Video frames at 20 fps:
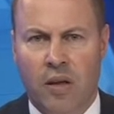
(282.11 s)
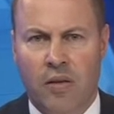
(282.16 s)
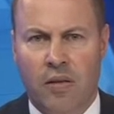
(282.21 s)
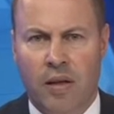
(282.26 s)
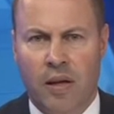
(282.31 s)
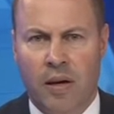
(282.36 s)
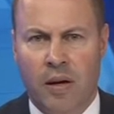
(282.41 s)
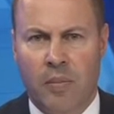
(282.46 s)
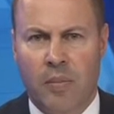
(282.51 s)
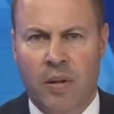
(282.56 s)

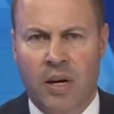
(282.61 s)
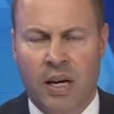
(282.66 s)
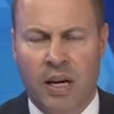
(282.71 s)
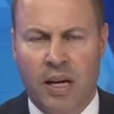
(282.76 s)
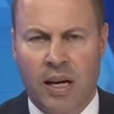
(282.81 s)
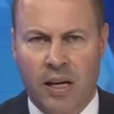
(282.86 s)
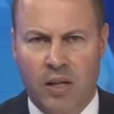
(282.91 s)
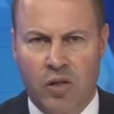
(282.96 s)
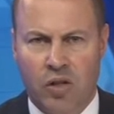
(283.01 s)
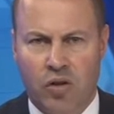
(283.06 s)
that are
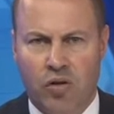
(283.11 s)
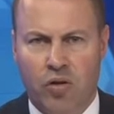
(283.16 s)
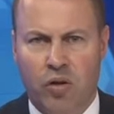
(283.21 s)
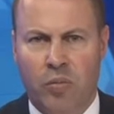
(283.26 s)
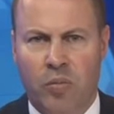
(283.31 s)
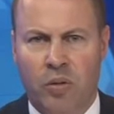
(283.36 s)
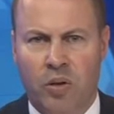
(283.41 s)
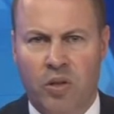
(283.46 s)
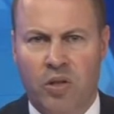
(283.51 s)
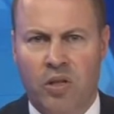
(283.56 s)
being
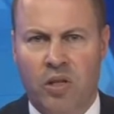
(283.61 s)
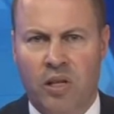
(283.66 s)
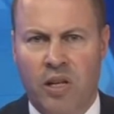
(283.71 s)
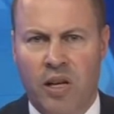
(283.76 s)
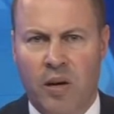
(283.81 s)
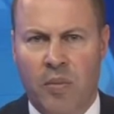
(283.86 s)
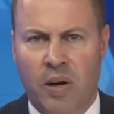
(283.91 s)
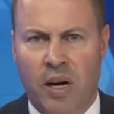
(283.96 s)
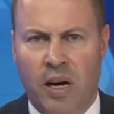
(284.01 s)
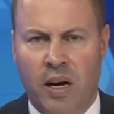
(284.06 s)
unscrupulous in
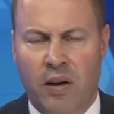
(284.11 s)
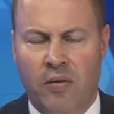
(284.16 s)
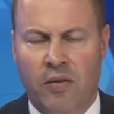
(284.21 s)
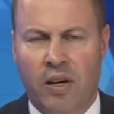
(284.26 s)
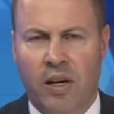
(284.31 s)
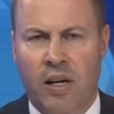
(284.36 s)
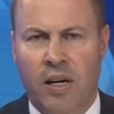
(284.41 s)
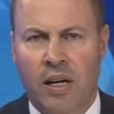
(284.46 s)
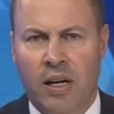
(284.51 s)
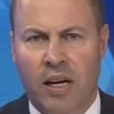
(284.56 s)
their
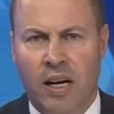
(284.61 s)
behaviour